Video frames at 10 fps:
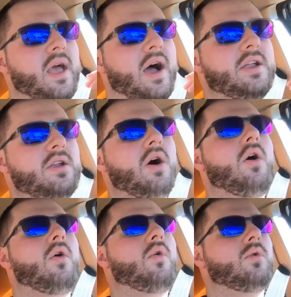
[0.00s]
I
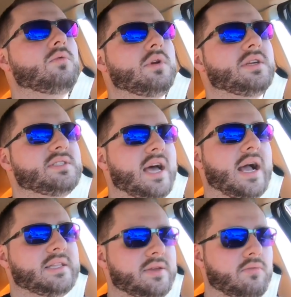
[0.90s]
know
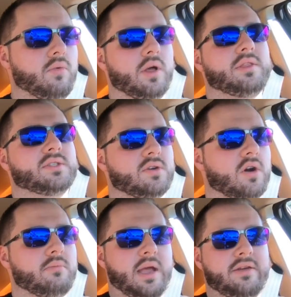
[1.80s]
exactly what this
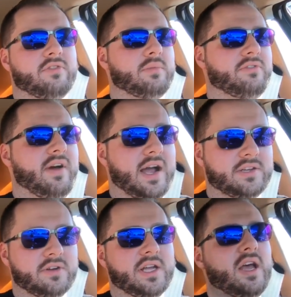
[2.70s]
car made from the
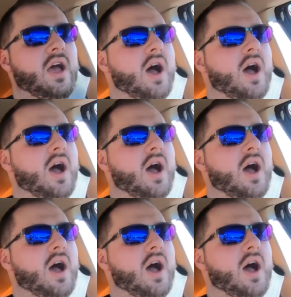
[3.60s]
factory.